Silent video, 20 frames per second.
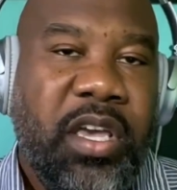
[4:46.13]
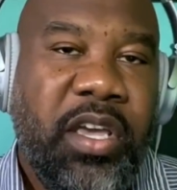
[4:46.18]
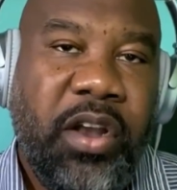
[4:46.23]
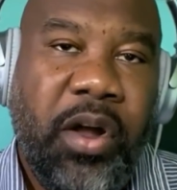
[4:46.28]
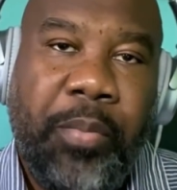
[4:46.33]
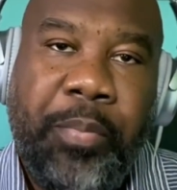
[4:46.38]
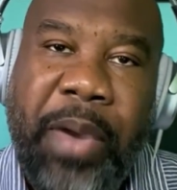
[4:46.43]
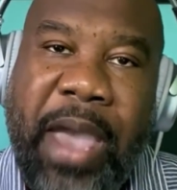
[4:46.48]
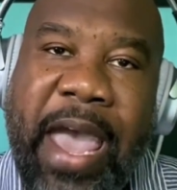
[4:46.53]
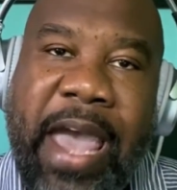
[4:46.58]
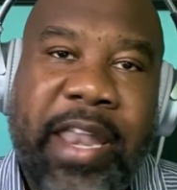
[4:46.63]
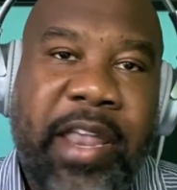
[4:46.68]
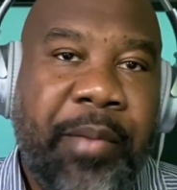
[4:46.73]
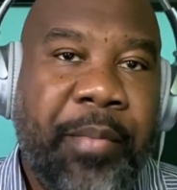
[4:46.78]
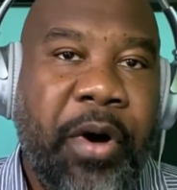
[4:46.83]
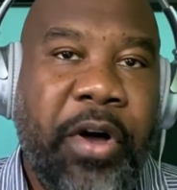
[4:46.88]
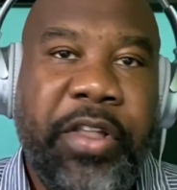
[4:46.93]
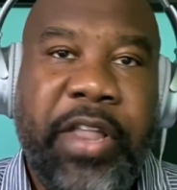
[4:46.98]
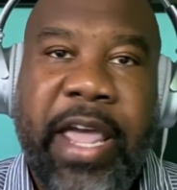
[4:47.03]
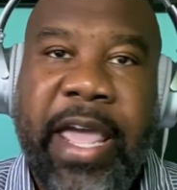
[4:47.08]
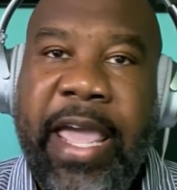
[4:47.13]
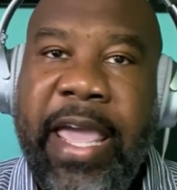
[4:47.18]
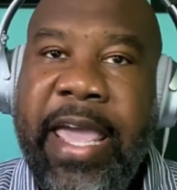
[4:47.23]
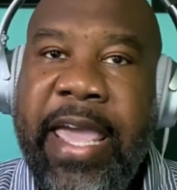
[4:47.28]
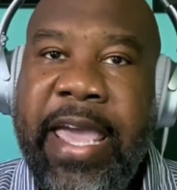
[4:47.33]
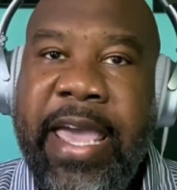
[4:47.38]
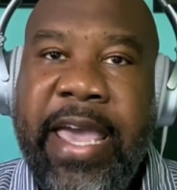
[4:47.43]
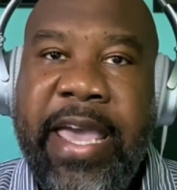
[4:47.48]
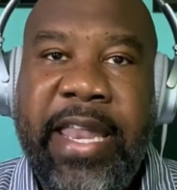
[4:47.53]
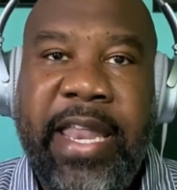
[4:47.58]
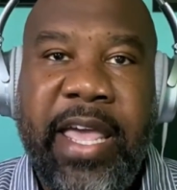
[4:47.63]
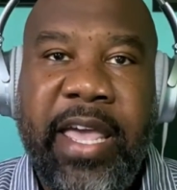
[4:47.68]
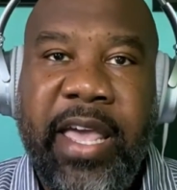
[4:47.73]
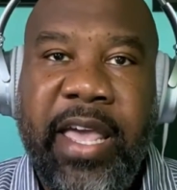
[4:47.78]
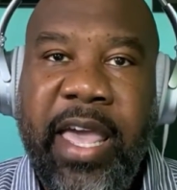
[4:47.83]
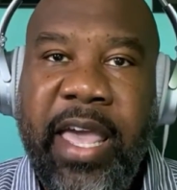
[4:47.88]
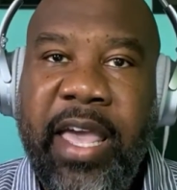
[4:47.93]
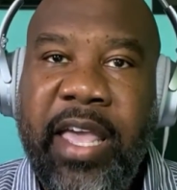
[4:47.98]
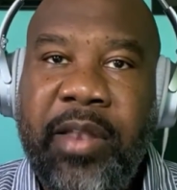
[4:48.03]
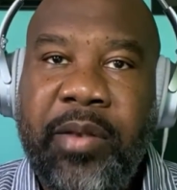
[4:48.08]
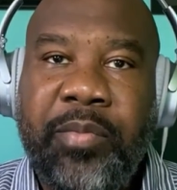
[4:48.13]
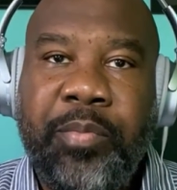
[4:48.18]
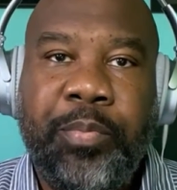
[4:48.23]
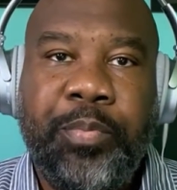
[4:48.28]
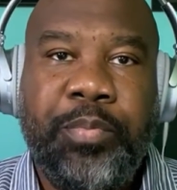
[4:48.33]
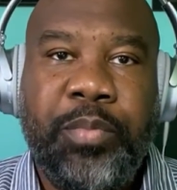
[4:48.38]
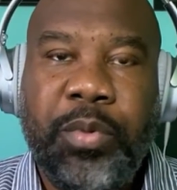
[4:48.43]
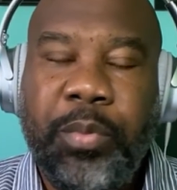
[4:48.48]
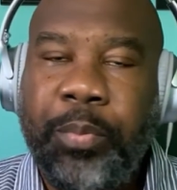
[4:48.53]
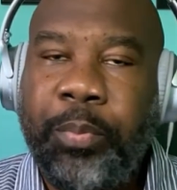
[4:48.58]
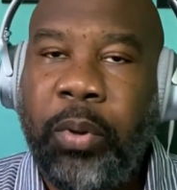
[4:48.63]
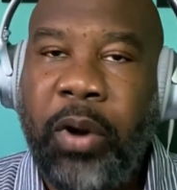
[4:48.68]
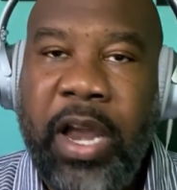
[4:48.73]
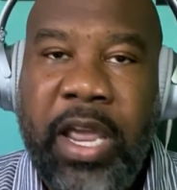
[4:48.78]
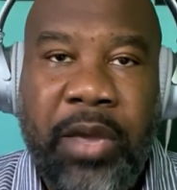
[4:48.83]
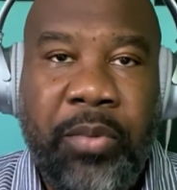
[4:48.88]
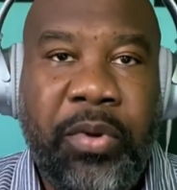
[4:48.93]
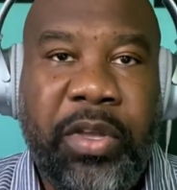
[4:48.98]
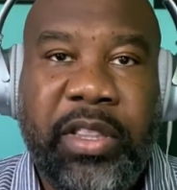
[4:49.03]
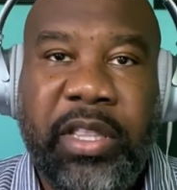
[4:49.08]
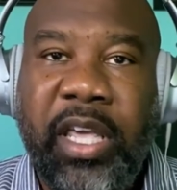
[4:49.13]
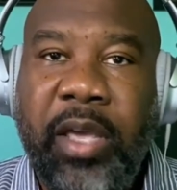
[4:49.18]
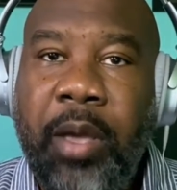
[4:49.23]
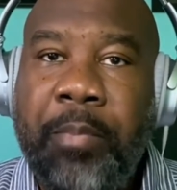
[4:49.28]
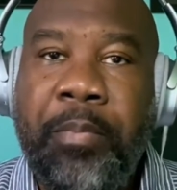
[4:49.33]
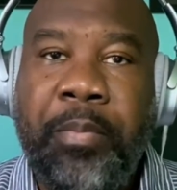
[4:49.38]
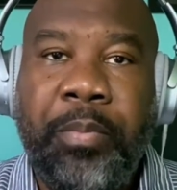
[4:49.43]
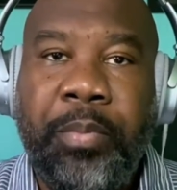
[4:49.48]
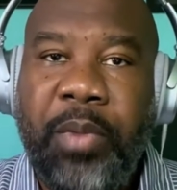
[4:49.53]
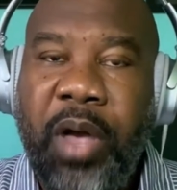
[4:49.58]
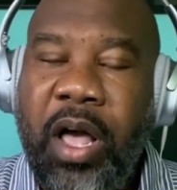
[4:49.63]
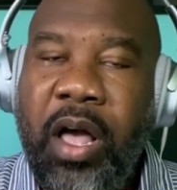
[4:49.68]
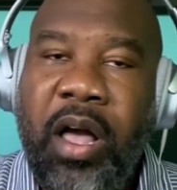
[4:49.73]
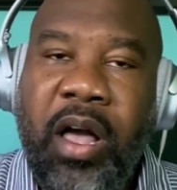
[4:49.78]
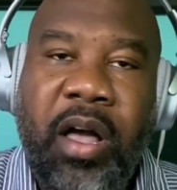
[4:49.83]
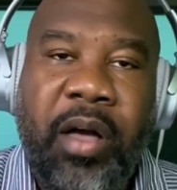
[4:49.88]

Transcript: you know, pat him on the head and pray with him